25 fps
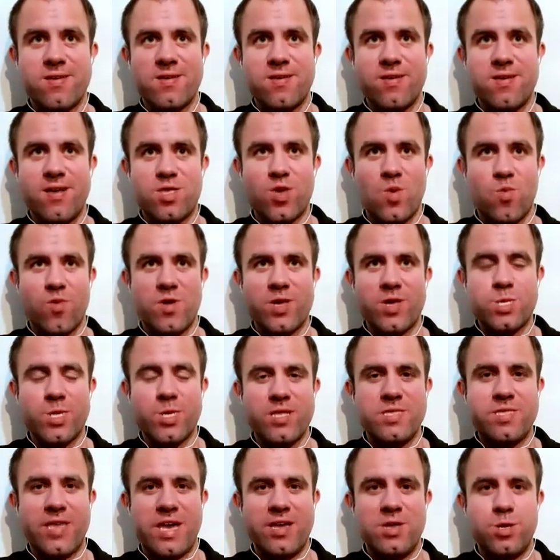I don't want to say
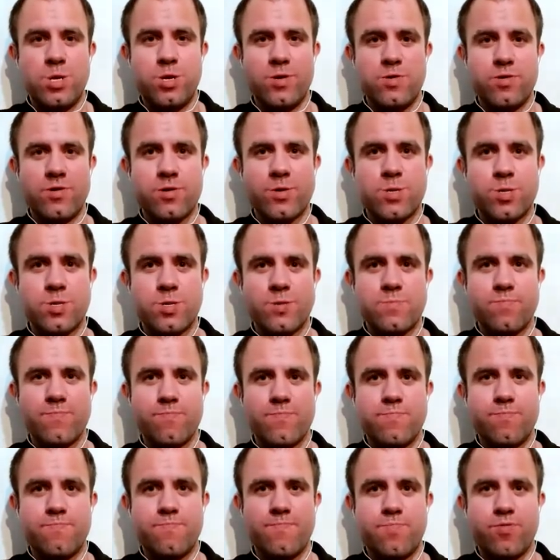dangerous,
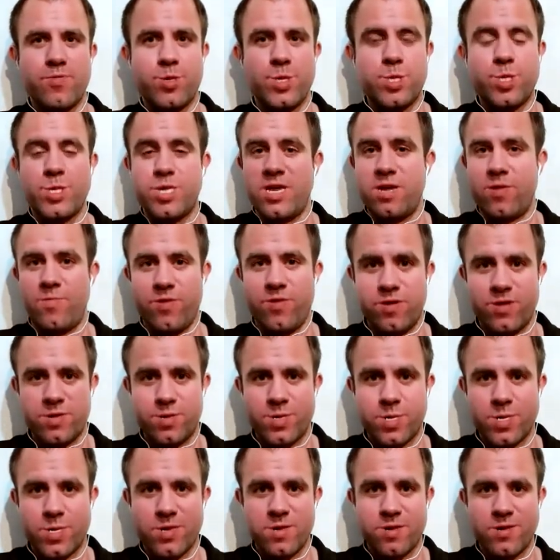but
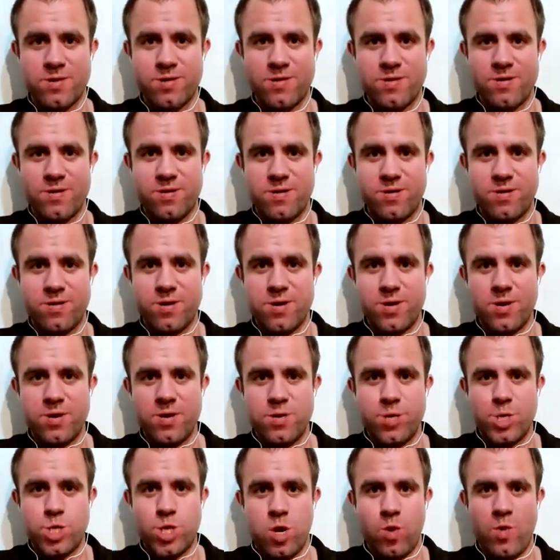serious.
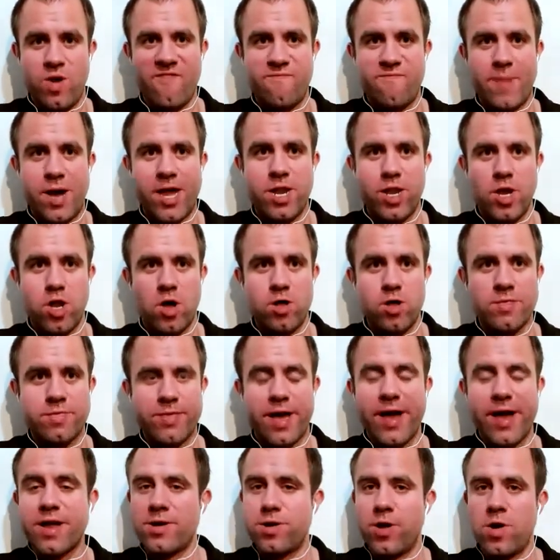So if I'm not
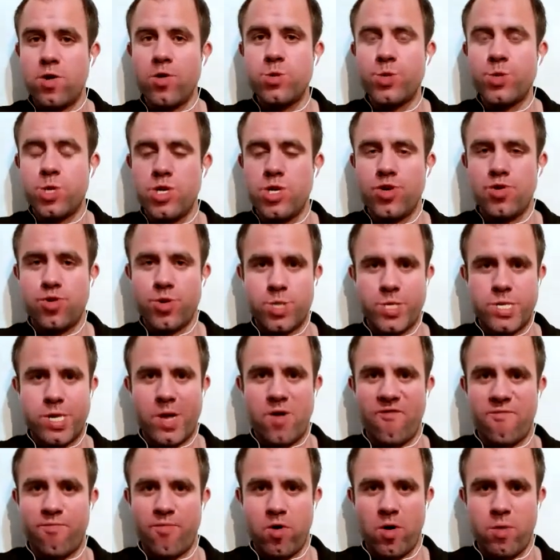diagnosing
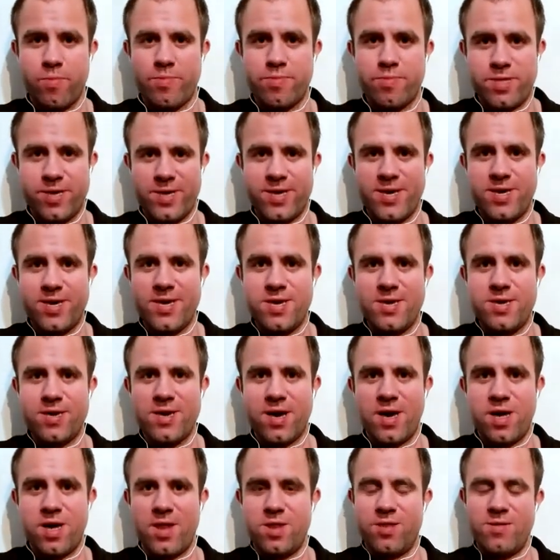yourself properly
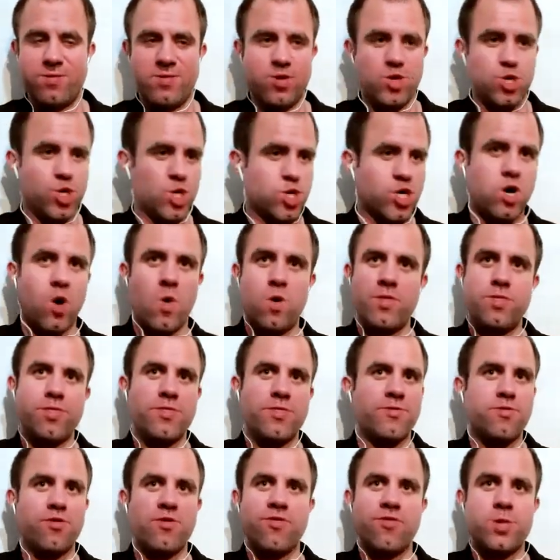and just going
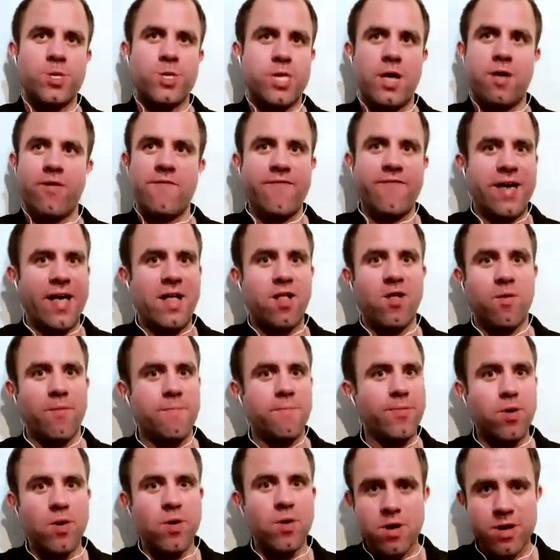through the self-help
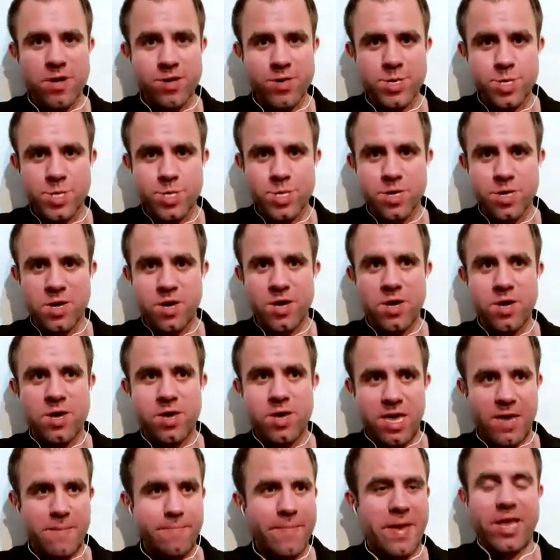books,
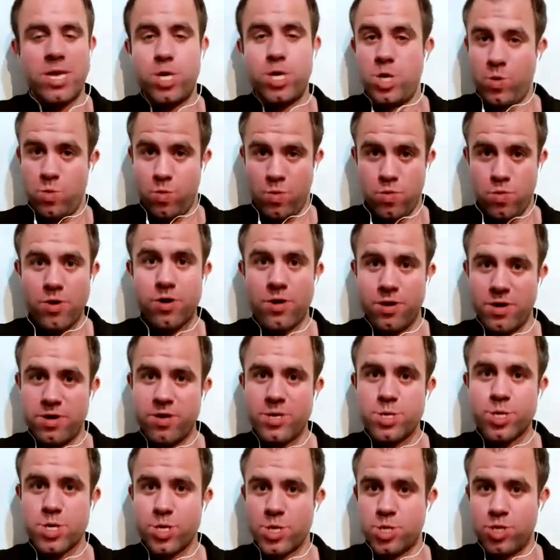it makes you
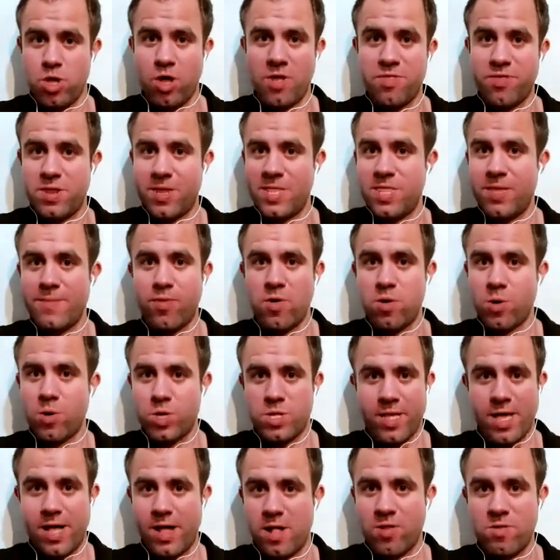worse because nothing in the books will
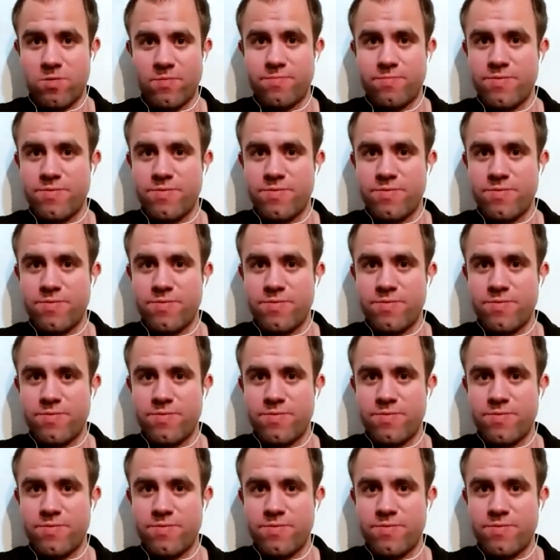help,